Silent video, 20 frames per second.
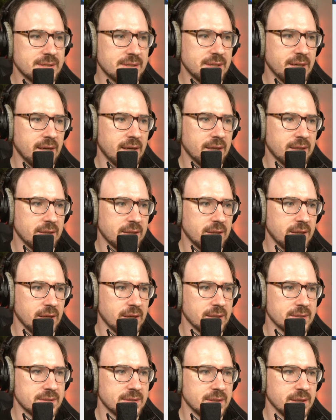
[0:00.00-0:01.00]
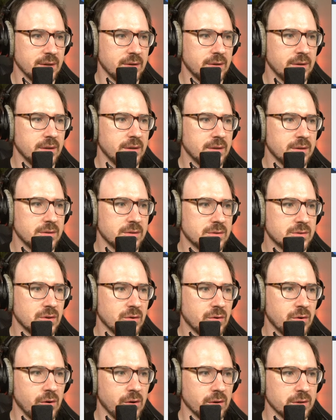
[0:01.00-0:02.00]
that? That is the
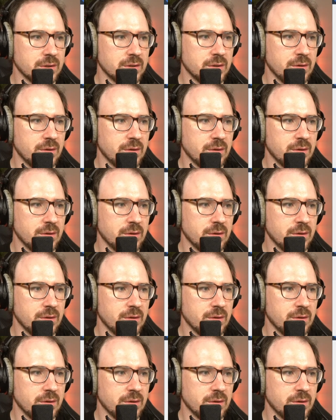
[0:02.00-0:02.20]
so-called